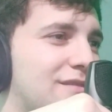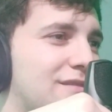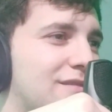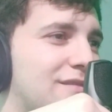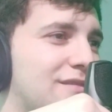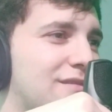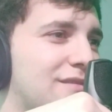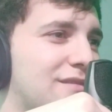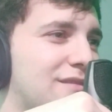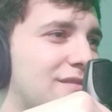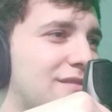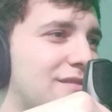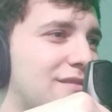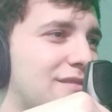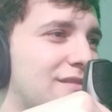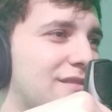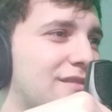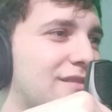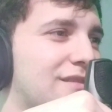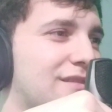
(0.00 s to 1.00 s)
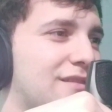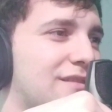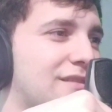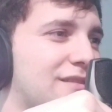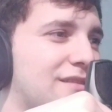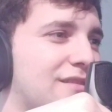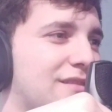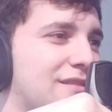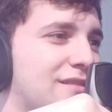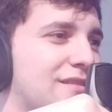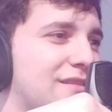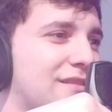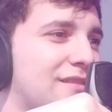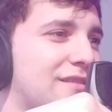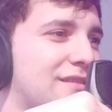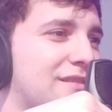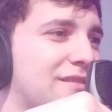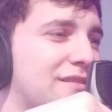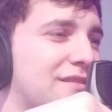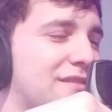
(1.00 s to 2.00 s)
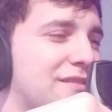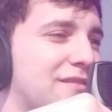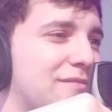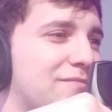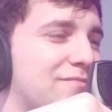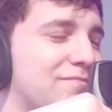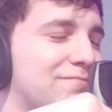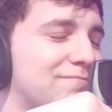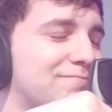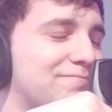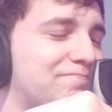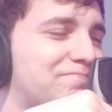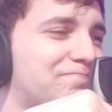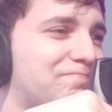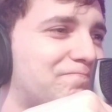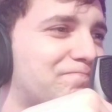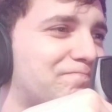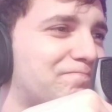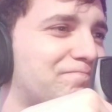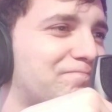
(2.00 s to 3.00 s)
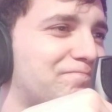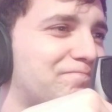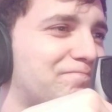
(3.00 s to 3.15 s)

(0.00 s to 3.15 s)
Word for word: Love! And just remember, no